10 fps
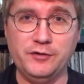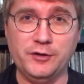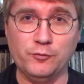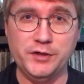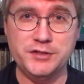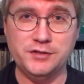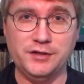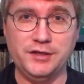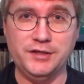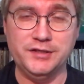and
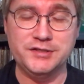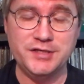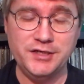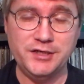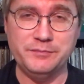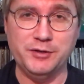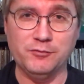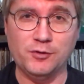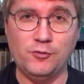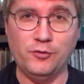originally intended to be
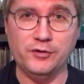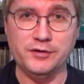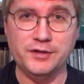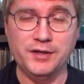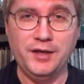recorded